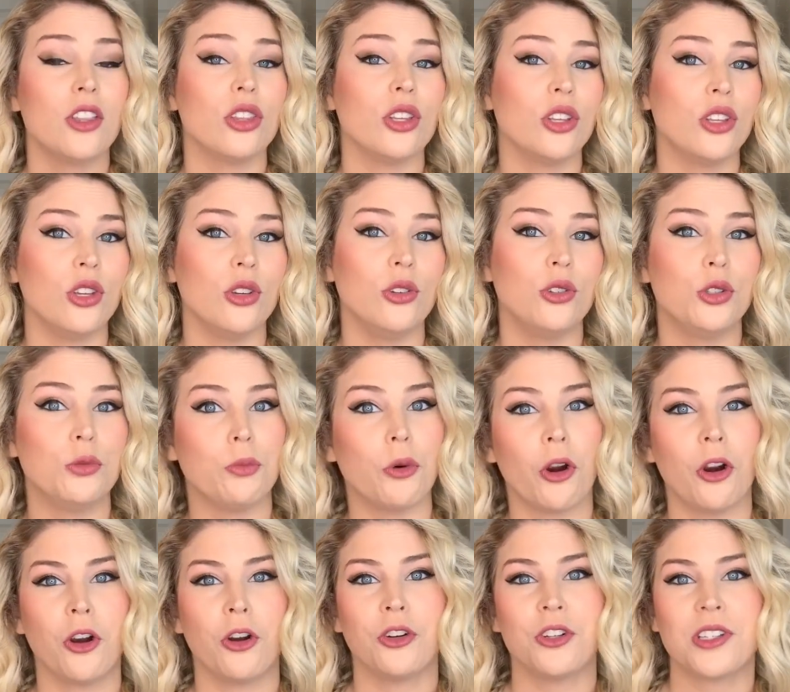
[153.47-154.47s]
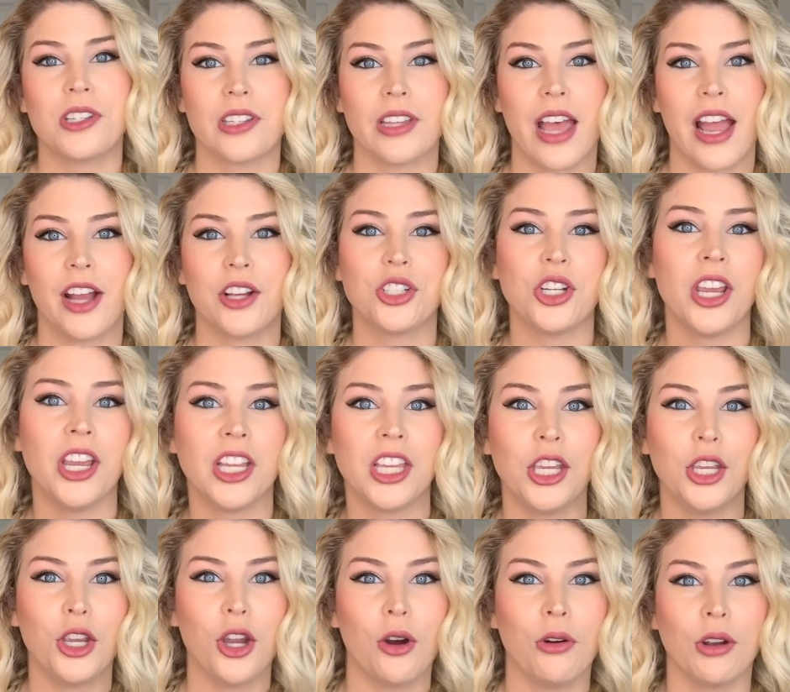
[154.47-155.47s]
the huge burn /
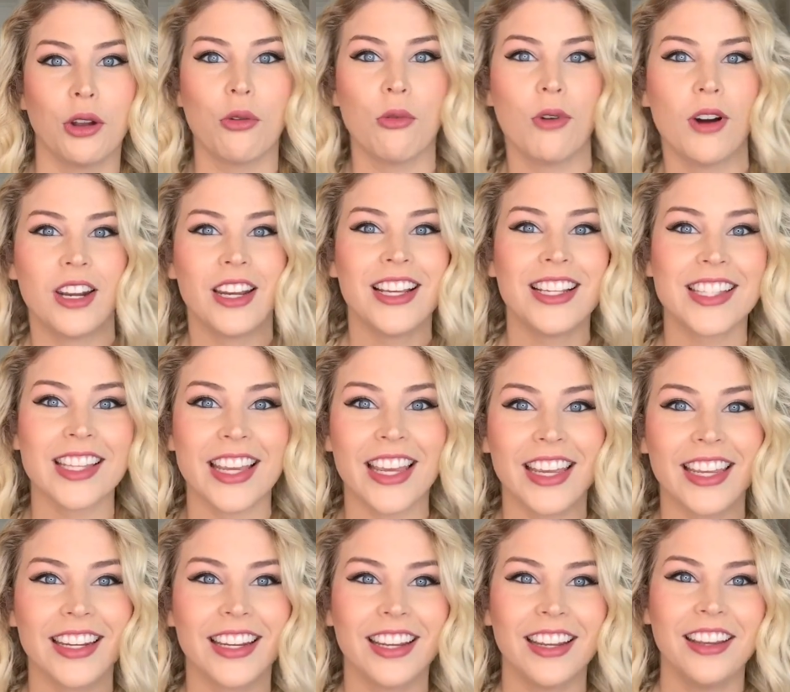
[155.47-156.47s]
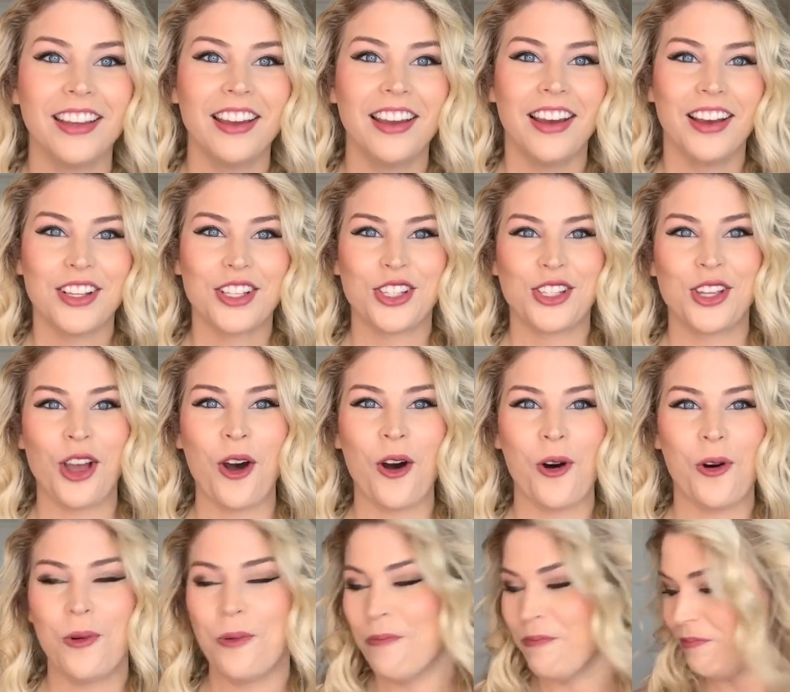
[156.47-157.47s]
hickey going, what is it?
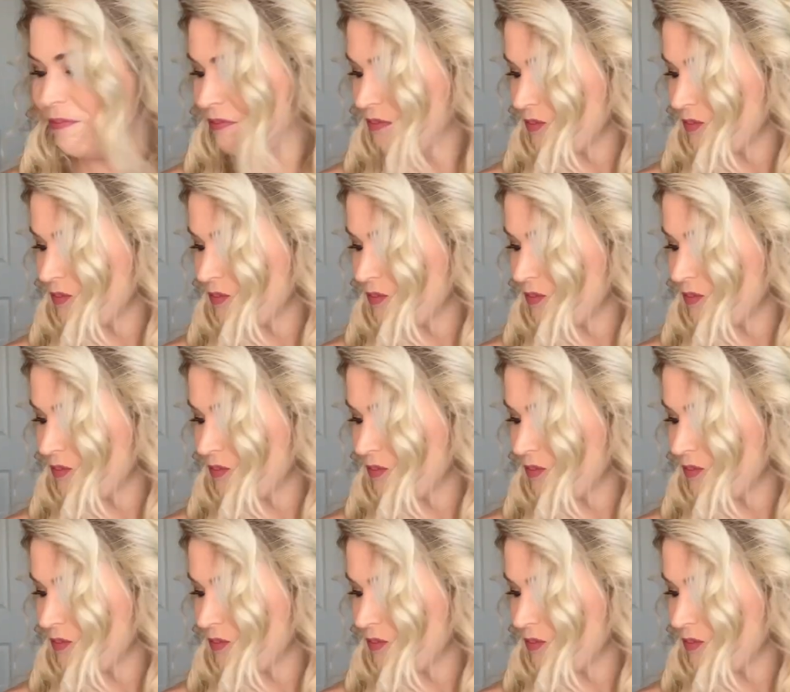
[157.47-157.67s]
So